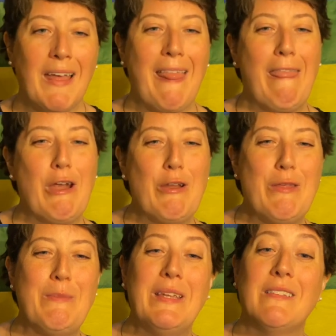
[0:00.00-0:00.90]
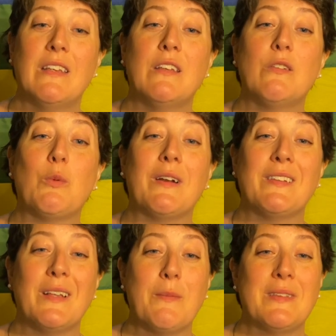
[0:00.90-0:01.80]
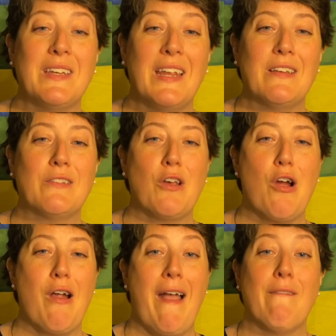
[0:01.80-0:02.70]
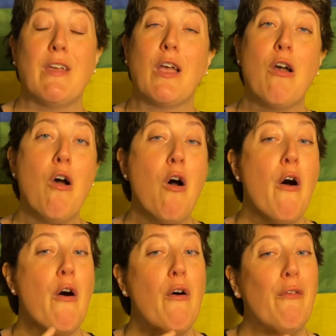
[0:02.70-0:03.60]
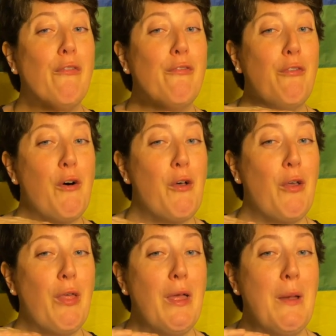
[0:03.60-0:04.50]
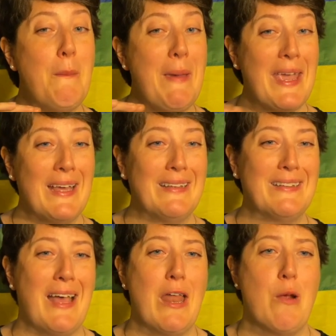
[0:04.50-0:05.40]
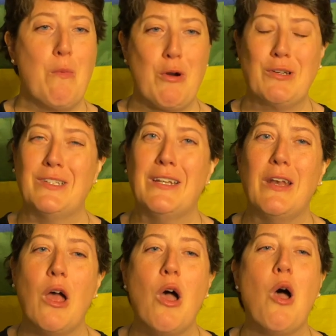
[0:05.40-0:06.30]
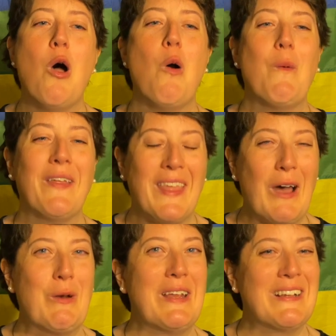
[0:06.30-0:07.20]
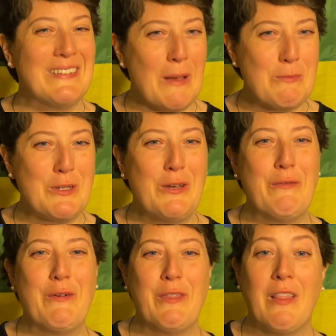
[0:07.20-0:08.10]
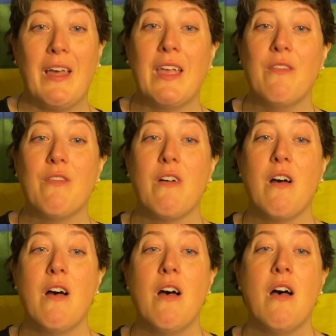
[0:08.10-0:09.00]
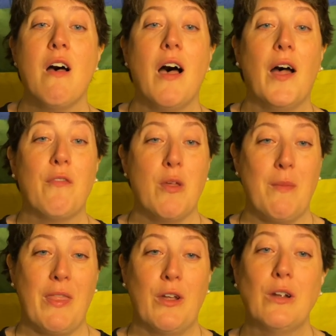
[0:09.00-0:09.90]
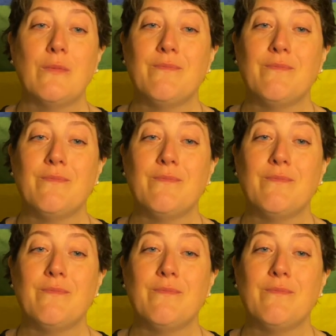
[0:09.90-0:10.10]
there are the pieces where some states are having full bans on abortion without exception for the life of the mother,